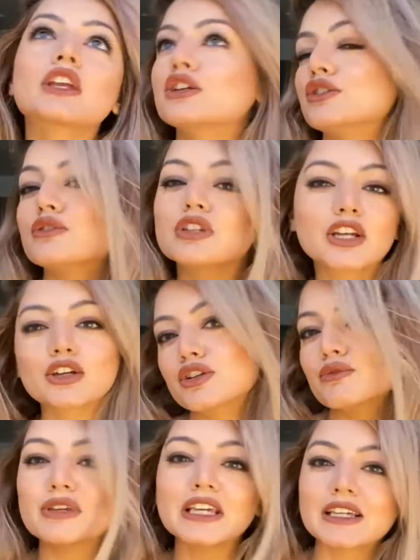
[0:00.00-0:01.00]
New year,
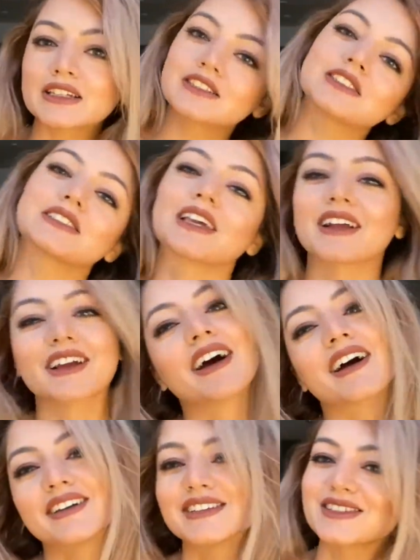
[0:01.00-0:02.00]
new me. Just kidding,
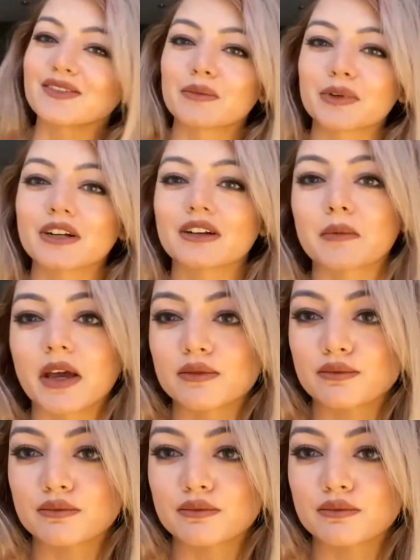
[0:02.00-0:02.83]
it's November. Okay, bye.